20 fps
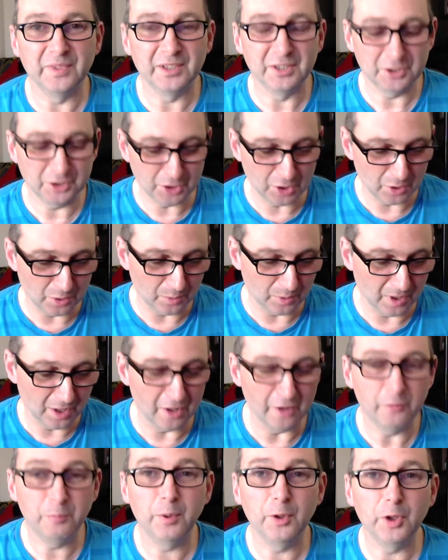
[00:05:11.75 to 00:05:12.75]
So
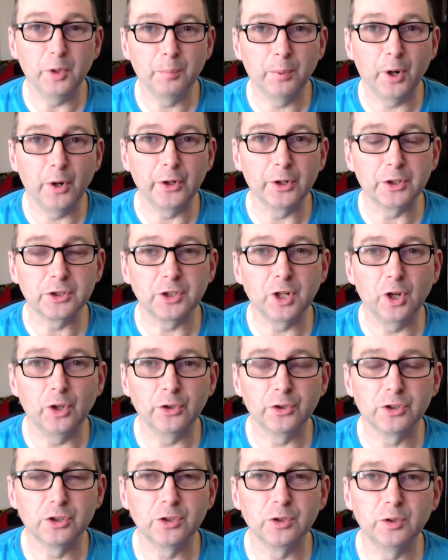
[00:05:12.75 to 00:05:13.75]
I've put the product
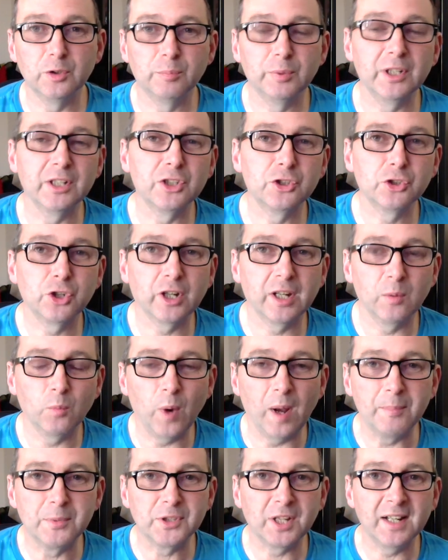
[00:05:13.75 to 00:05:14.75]
onto the British Trucking
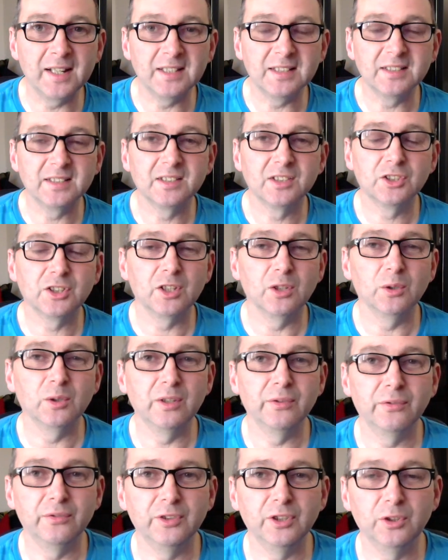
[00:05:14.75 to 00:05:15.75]
website. So
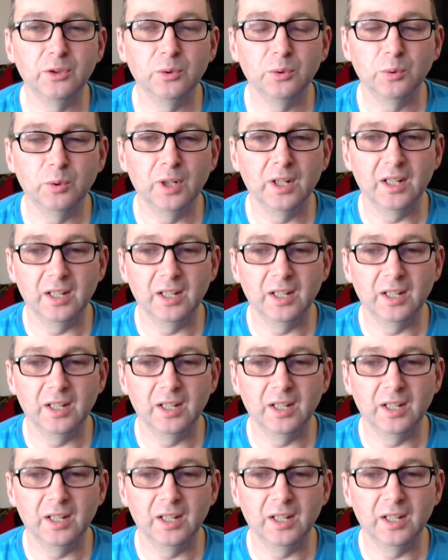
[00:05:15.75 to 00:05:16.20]
if you